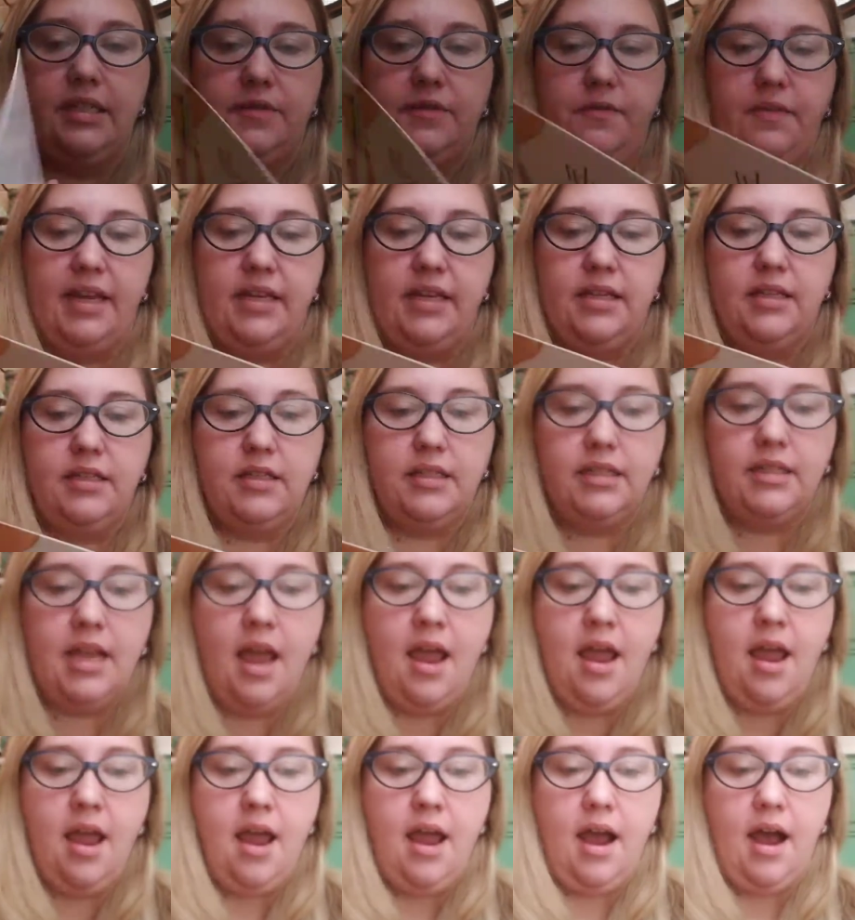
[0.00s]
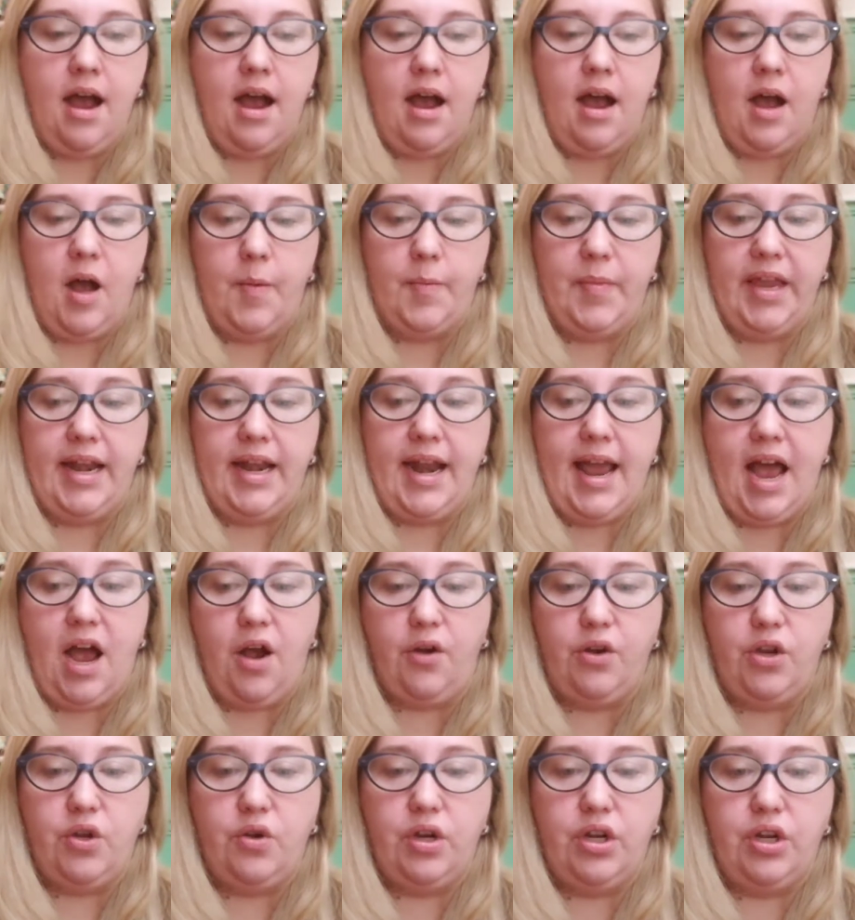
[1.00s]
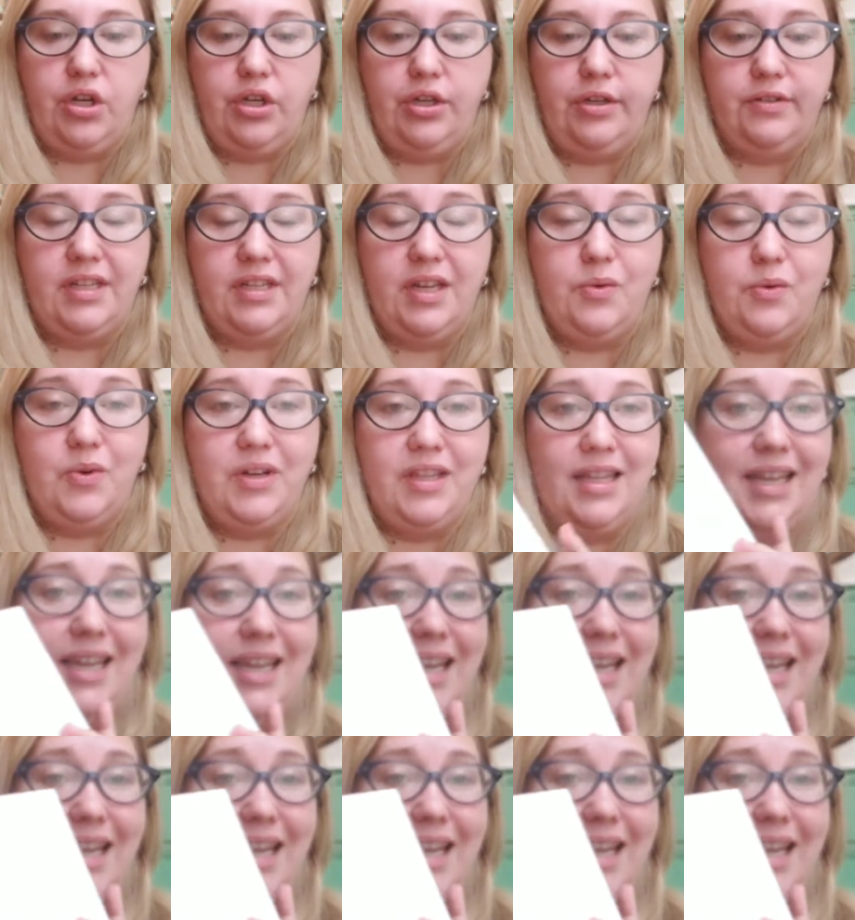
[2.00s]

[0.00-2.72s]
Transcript: Defense and how you can use it with